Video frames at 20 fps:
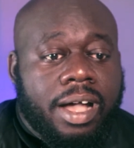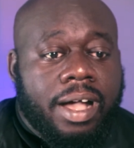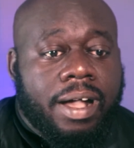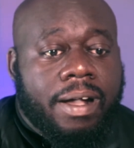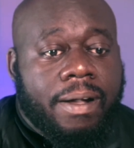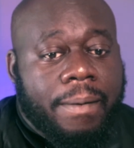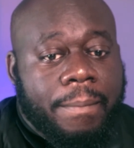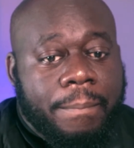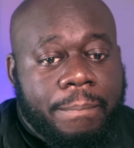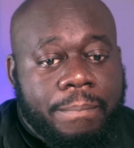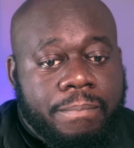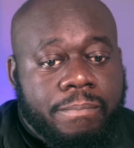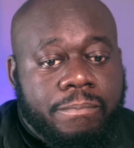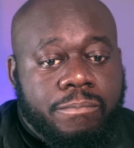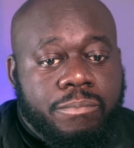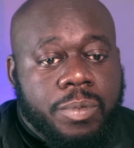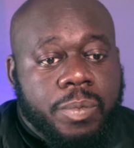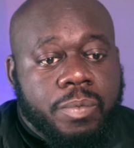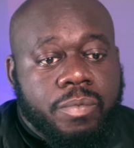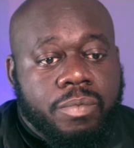
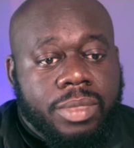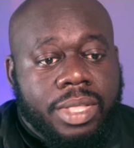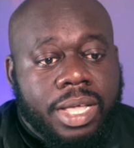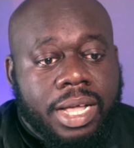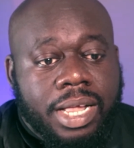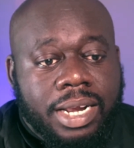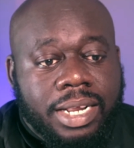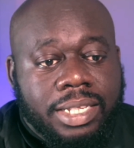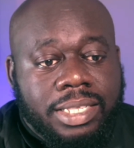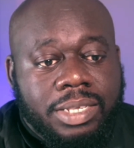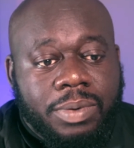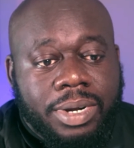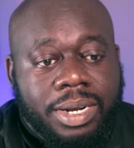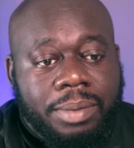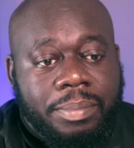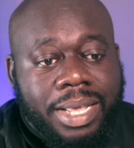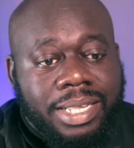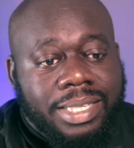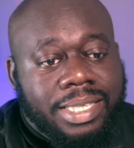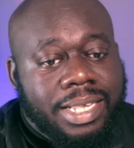Um, let's see what
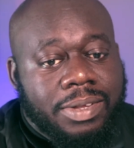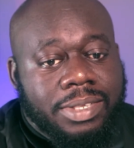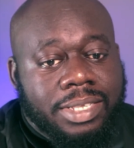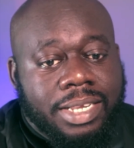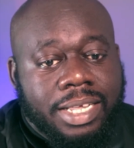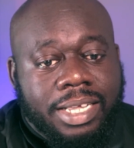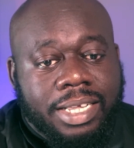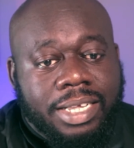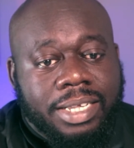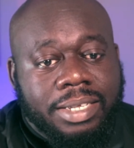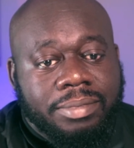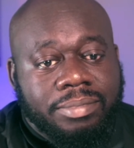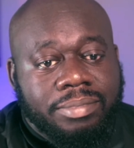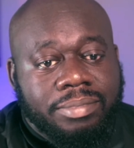the bass sounds like.